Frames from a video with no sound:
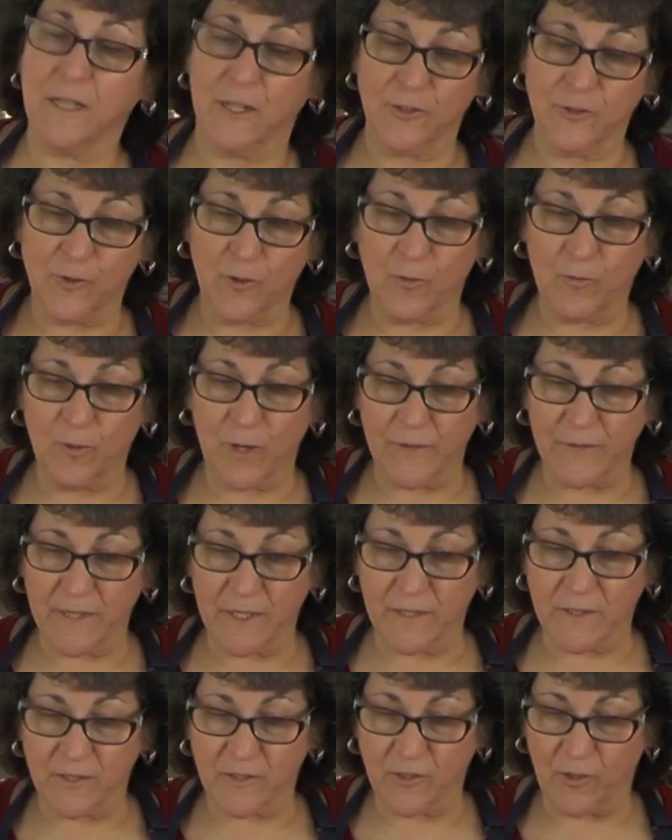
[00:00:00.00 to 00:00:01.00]
I don't want
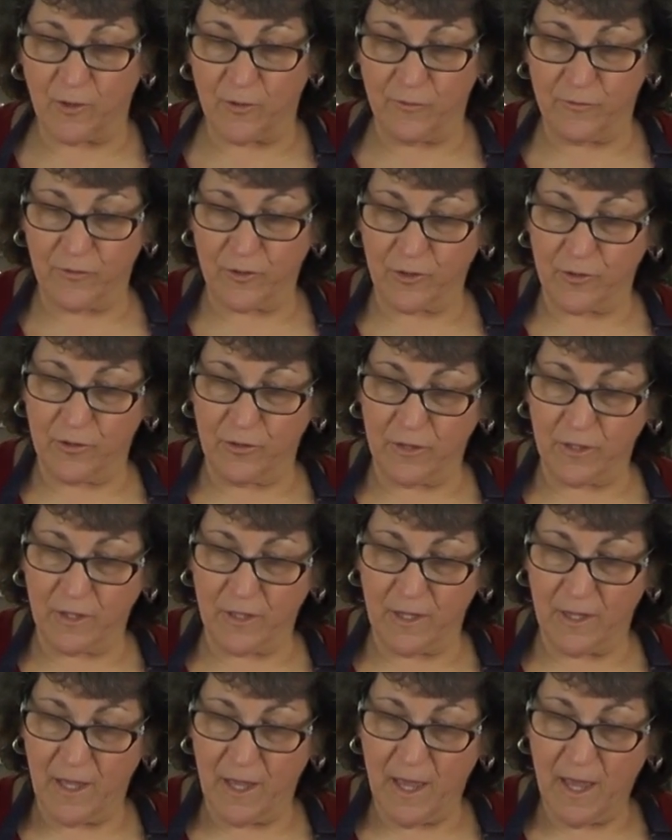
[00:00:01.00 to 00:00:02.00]
these to
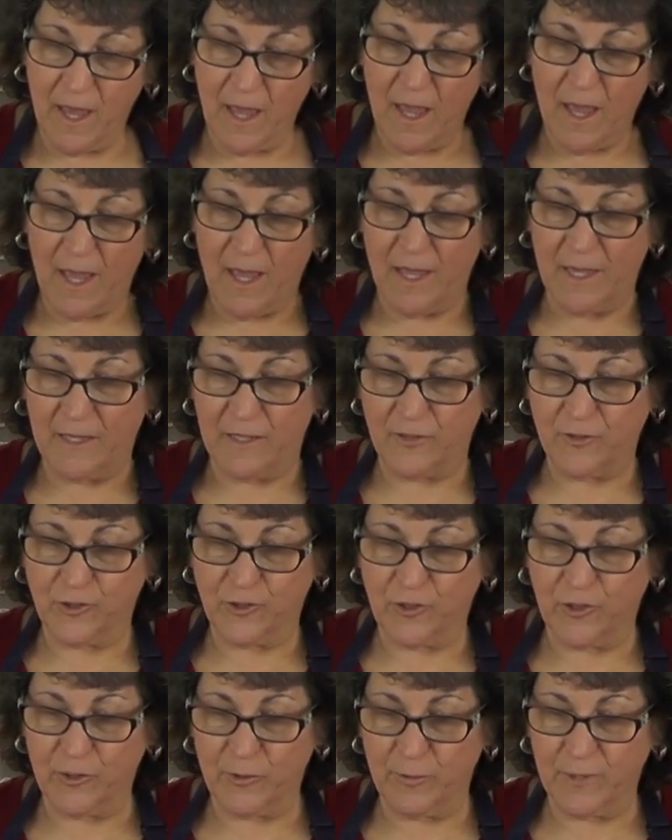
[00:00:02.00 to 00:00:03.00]
overcook, and I'll
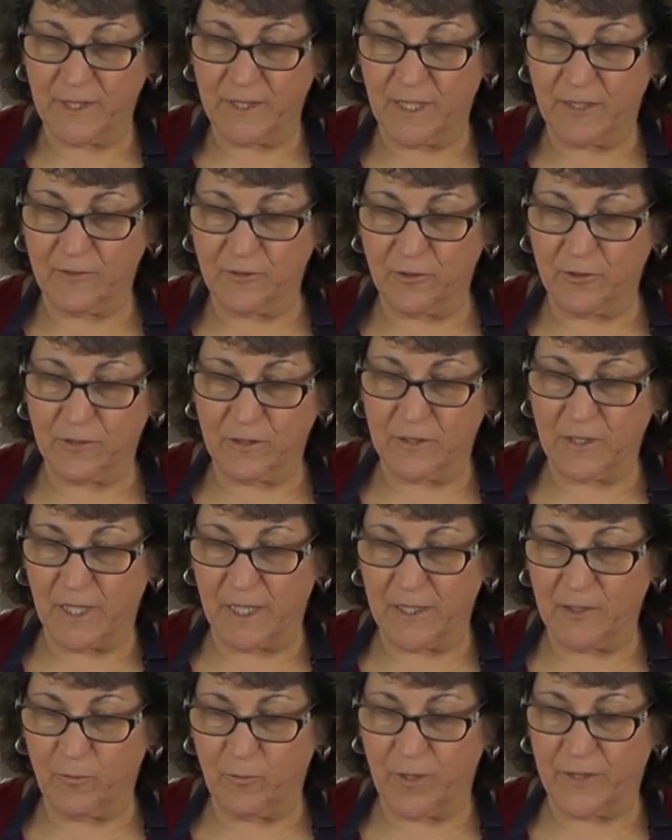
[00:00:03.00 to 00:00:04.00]
show you what they look
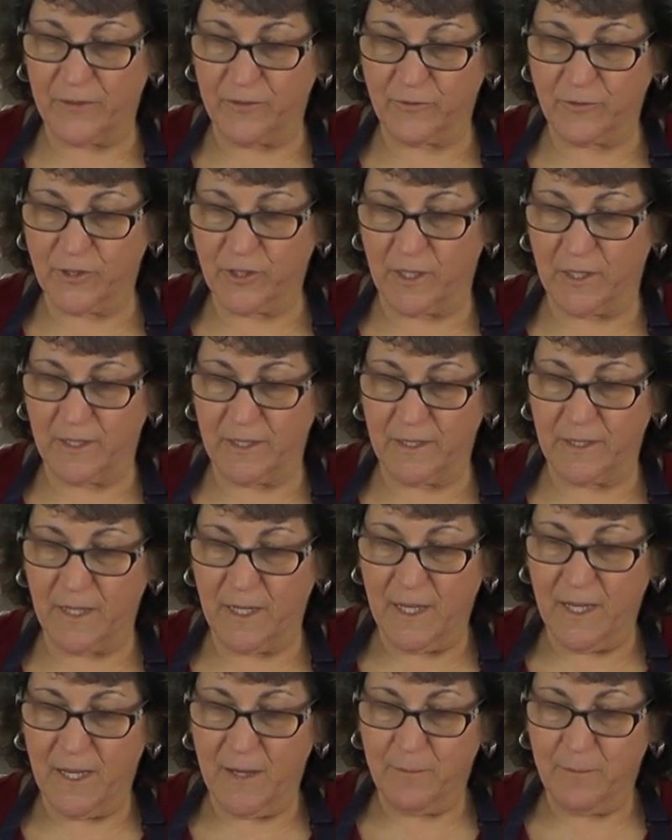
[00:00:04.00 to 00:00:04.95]
like when they're done.